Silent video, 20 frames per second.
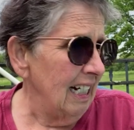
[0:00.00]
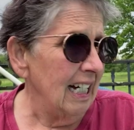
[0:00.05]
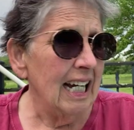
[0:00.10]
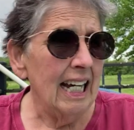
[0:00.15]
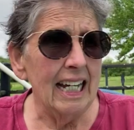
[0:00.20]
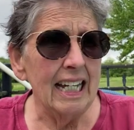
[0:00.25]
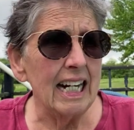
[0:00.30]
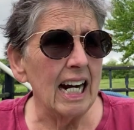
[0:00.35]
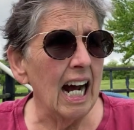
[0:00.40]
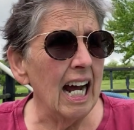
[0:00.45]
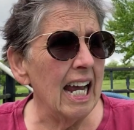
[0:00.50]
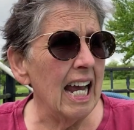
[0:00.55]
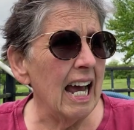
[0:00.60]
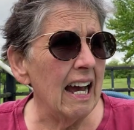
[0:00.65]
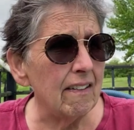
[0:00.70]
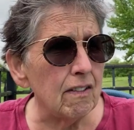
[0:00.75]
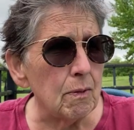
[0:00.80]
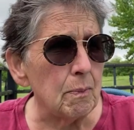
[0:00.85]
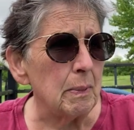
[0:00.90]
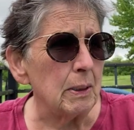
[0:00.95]
And I
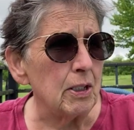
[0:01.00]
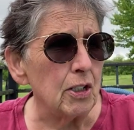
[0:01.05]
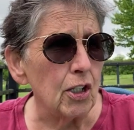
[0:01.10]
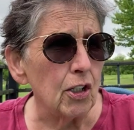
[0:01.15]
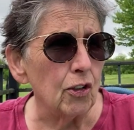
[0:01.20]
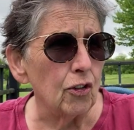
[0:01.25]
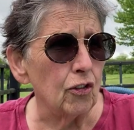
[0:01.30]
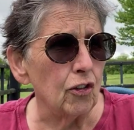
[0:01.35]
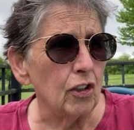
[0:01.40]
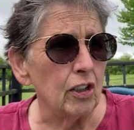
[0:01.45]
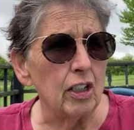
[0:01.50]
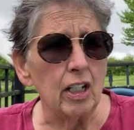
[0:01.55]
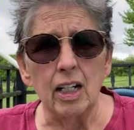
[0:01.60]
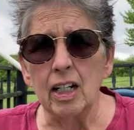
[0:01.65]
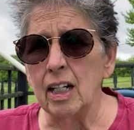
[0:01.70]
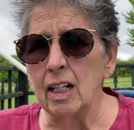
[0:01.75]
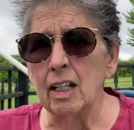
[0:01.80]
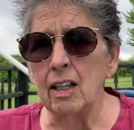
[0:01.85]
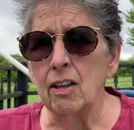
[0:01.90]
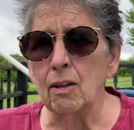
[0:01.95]
haven't been using
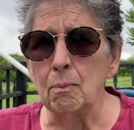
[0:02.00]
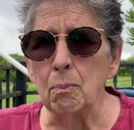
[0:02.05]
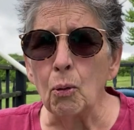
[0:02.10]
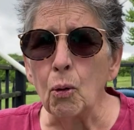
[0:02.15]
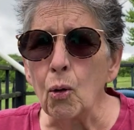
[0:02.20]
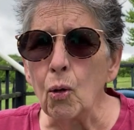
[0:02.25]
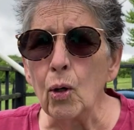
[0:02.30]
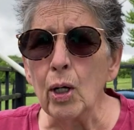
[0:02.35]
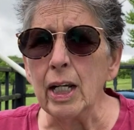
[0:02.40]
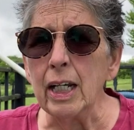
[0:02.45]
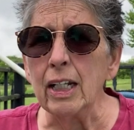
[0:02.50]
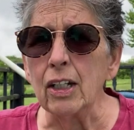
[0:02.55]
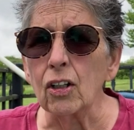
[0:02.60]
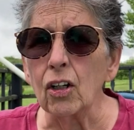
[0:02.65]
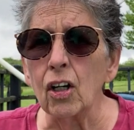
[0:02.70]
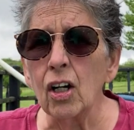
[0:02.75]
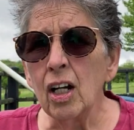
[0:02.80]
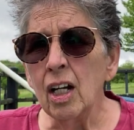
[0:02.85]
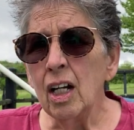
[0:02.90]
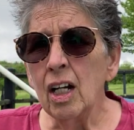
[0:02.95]
the pool
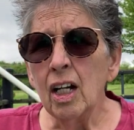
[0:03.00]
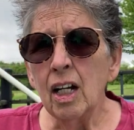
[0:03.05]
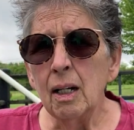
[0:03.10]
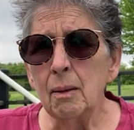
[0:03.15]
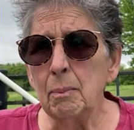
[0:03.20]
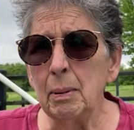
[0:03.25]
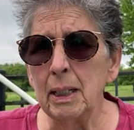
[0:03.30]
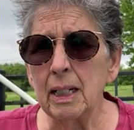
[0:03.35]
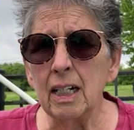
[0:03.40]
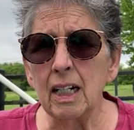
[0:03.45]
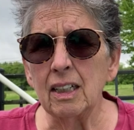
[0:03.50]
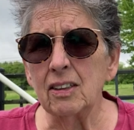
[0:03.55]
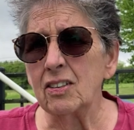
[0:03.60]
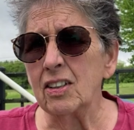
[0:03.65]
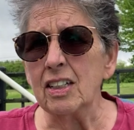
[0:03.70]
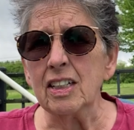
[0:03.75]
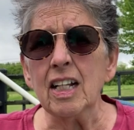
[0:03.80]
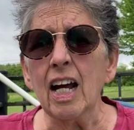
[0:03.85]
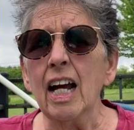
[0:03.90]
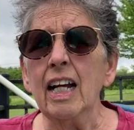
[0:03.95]
heater because
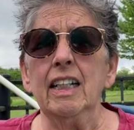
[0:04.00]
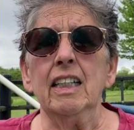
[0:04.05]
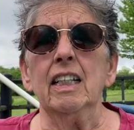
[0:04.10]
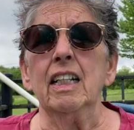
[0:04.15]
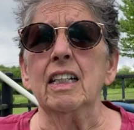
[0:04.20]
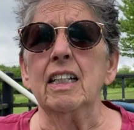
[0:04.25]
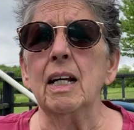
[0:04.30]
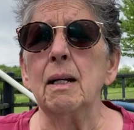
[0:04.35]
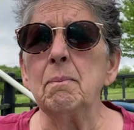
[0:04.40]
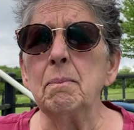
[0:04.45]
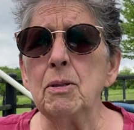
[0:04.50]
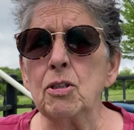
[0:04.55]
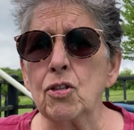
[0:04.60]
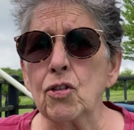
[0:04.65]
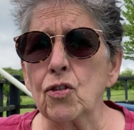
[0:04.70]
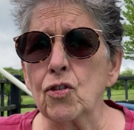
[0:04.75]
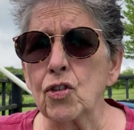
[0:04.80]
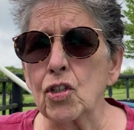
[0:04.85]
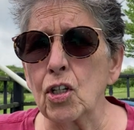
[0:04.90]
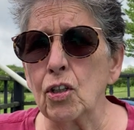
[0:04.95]
at night the
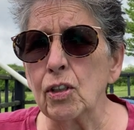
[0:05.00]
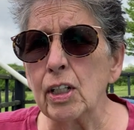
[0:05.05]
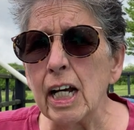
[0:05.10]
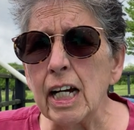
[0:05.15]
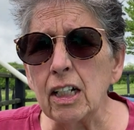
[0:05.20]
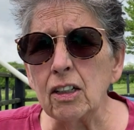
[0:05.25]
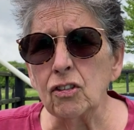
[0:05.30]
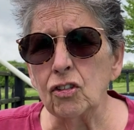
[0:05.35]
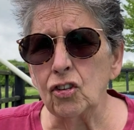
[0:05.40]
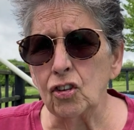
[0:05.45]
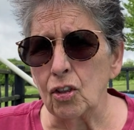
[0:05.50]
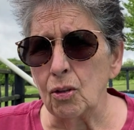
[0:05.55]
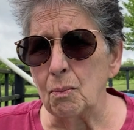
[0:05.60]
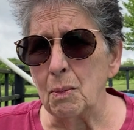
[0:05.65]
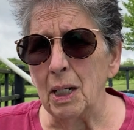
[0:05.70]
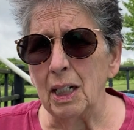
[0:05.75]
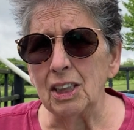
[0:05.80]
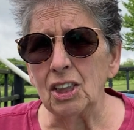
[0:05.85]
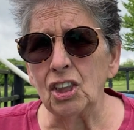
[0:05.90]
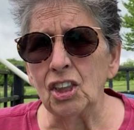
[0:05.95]
temperatures go down so
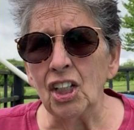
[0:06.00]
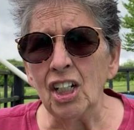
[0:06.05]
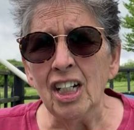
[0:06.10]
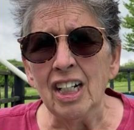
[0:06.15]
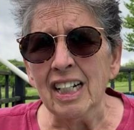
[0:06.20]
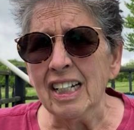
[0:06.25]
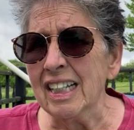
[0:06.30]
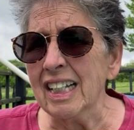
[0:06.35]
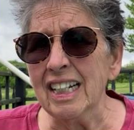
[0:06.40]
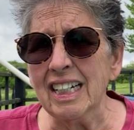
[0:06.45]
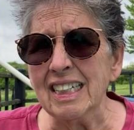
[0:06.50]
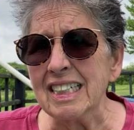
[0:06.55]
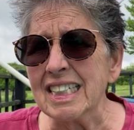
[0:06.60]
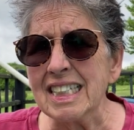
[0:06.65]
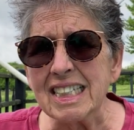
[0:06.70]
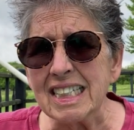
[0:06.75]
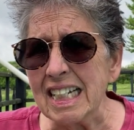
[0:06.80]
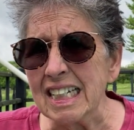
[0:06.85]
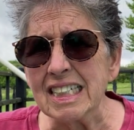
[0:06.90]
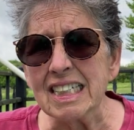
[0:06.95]
much that it's
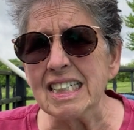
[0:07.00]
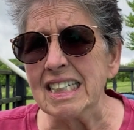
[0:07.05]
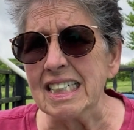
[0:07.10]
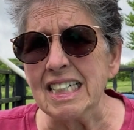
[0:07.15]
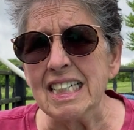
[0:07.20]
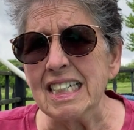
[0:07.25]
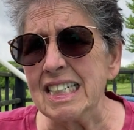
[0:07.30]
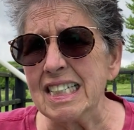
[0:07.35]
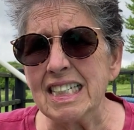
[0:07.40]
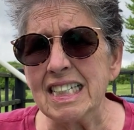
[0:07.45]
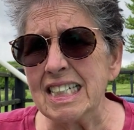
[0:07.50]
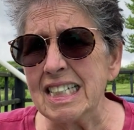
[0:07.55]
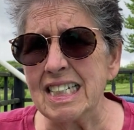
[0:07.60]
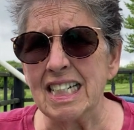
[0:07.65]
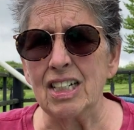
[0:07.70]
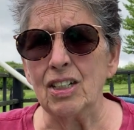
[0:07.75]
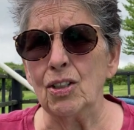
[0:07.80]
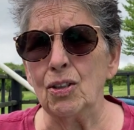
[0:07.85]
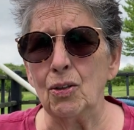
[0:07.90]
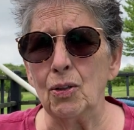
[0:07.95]
senseless
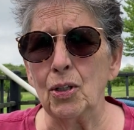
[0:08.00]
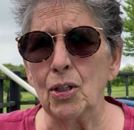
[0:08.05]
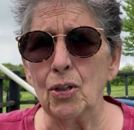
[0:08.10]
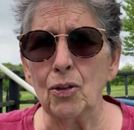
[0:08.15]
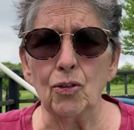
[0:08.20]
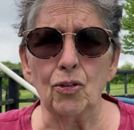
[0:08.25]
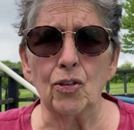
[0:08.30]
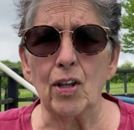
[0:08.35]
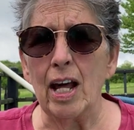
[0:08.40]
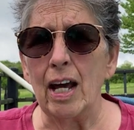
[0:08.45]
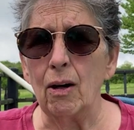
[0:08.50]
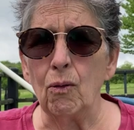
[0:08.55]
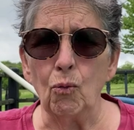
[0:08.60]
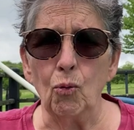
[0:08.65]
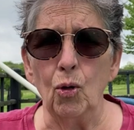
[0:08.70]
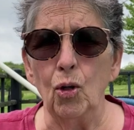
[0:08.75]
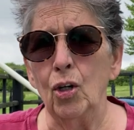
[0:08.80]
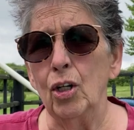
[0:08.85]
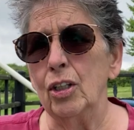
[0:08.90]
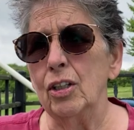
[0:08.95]
to use that
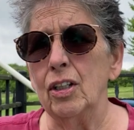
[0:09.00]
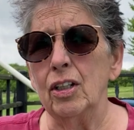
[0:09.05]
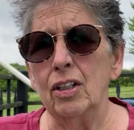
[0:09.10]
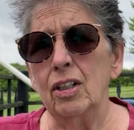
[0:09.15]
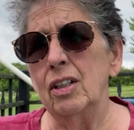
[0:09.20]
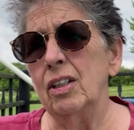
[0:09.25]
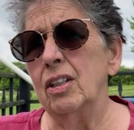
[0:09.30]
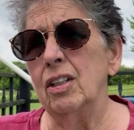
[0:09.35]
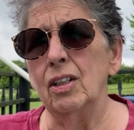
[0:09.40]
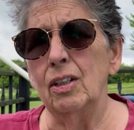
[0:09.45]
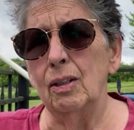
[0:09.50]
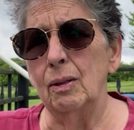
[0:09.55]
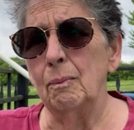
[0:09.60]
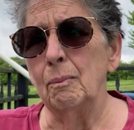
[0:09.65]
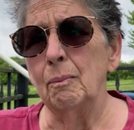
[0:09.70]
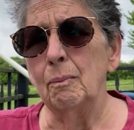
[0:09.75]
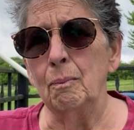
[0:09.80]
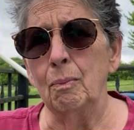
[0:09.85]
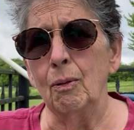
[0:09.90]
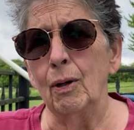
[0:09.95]
wood to
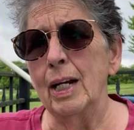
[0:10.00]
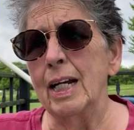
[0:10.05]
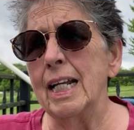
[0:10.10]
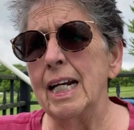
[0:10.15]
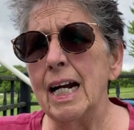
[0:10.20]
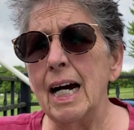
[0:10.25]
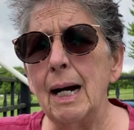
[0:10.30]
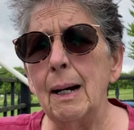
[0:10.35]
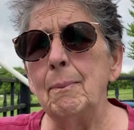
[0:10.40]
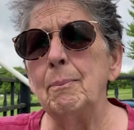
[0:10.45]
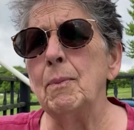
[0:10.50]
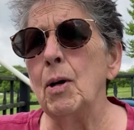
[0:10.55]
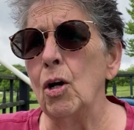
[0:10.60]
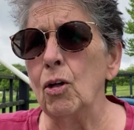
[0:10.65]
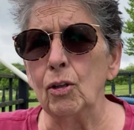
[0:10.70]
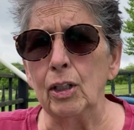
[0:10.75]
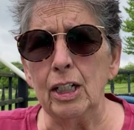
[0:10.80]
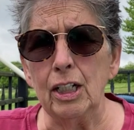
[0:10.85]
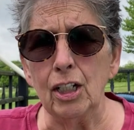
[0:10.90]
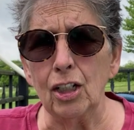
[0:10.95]
bring it up,
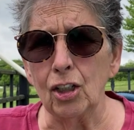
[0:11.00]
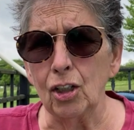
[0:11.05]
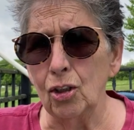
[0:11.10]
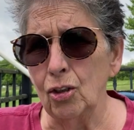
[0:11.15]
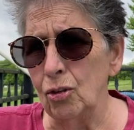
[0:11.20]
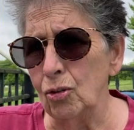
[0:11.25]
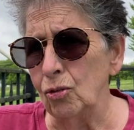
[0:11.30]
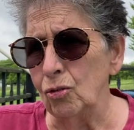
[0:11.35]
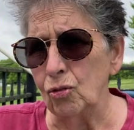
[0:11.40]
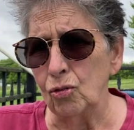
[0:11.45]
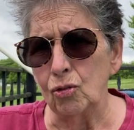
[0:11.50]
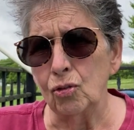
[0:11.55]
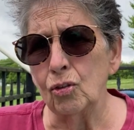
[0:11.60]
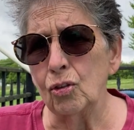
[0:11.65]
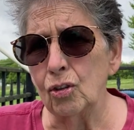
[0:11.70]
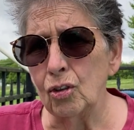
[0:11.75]
only to lose,